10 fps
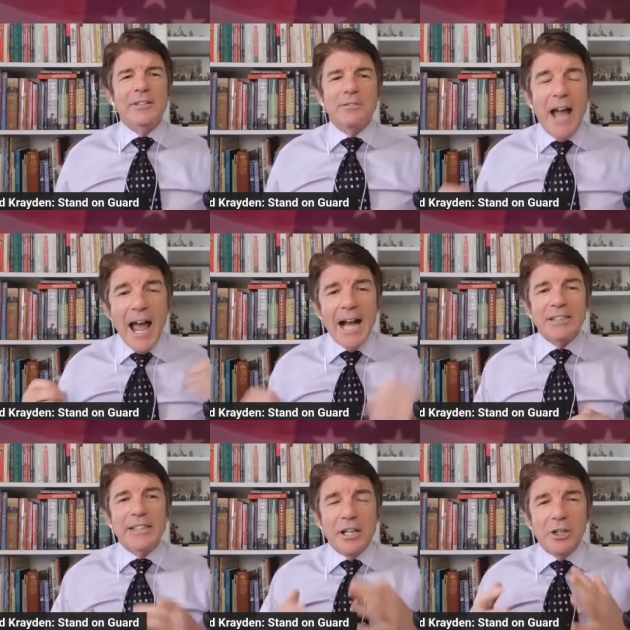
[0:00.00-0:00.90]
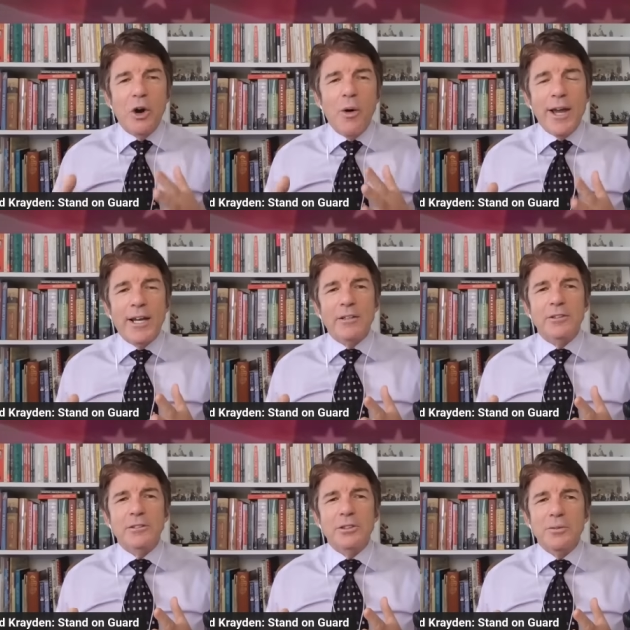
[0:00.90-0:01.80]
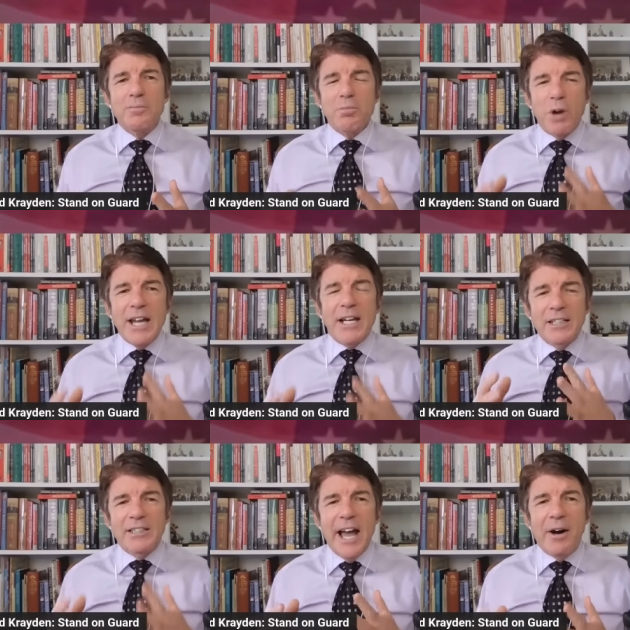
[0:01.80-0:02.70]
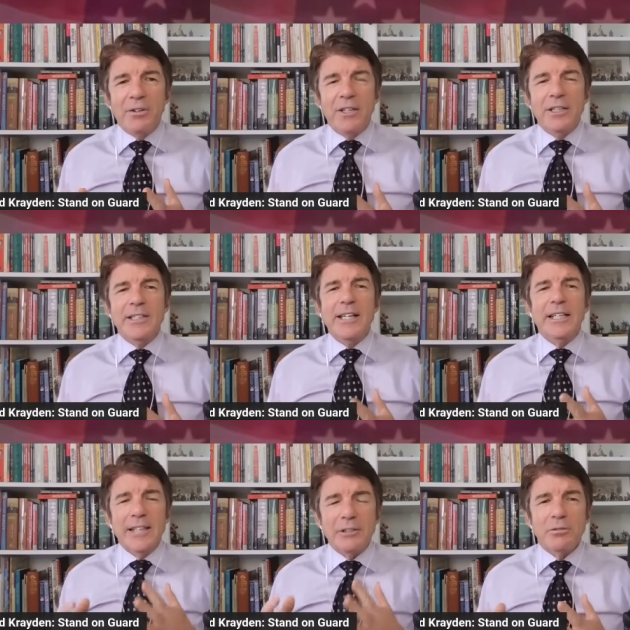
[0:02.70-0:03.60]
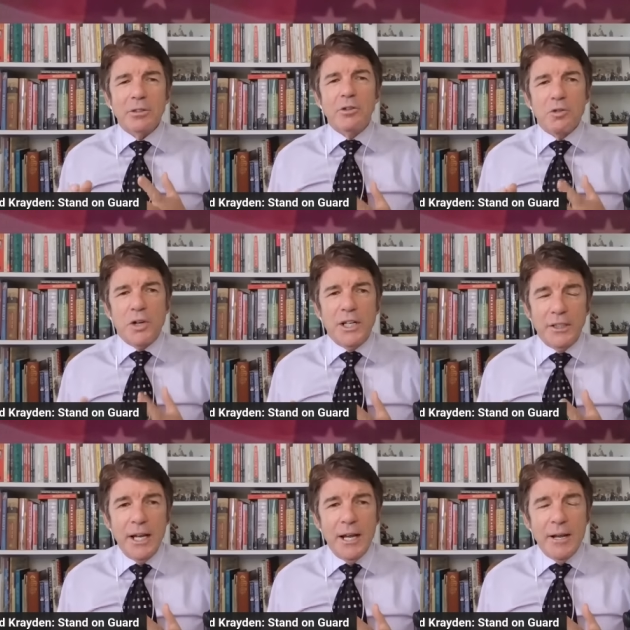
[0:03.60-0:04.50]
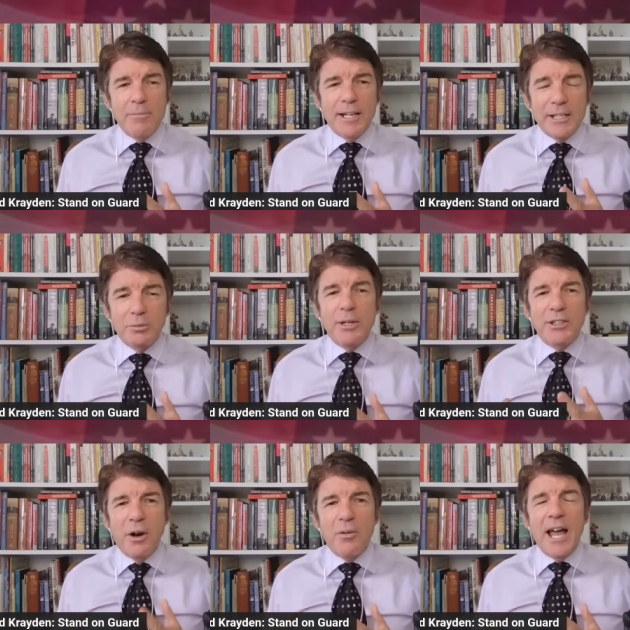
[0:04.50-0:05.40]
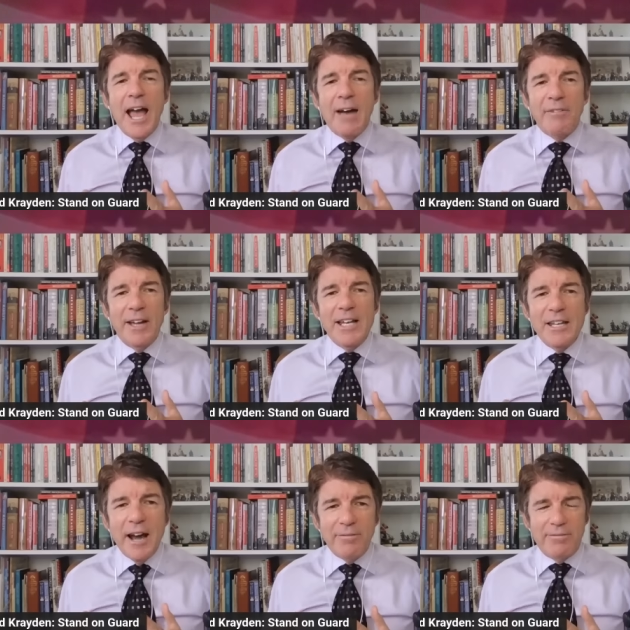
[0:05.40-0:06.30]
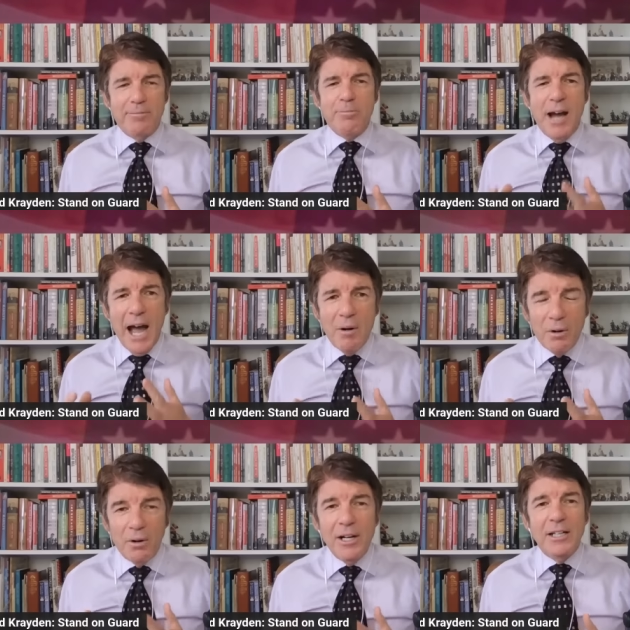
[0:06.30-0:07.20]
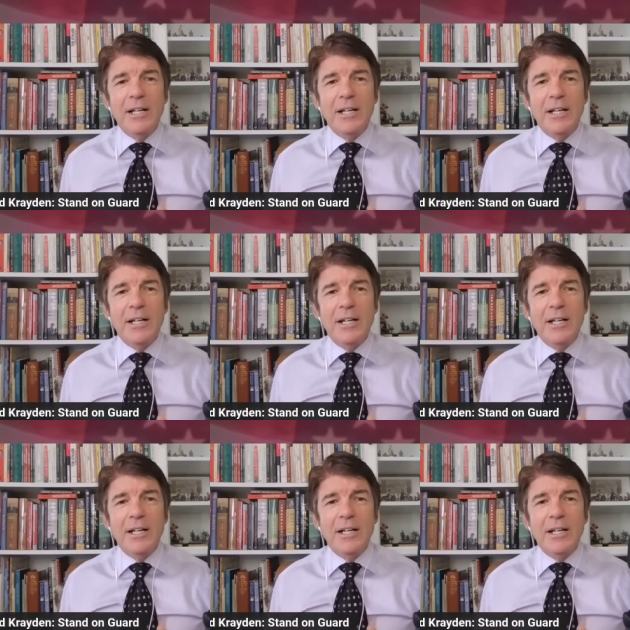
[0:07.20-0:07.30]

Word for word: they're actually going to break down the electrical grid because we don't have enough power